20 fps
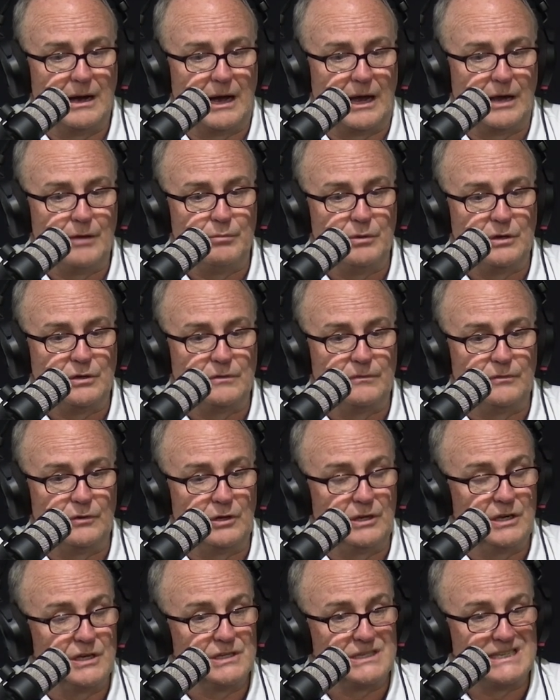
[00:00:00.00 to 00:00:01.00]
A.B. de
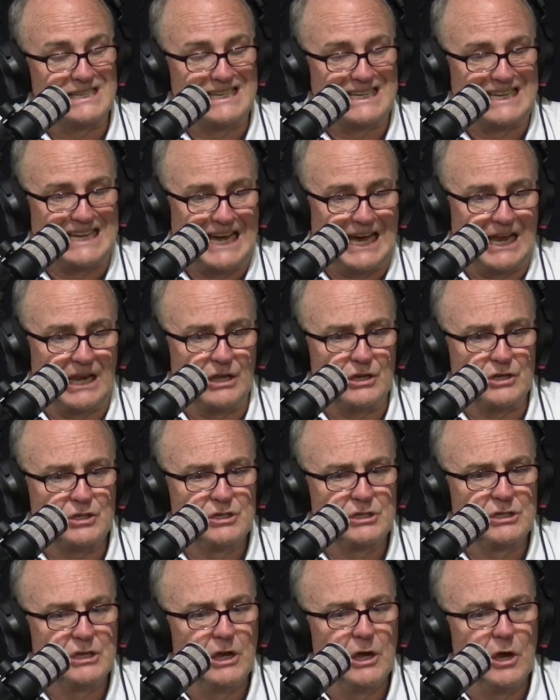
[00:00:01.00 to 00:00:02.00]
Villiers and Callis.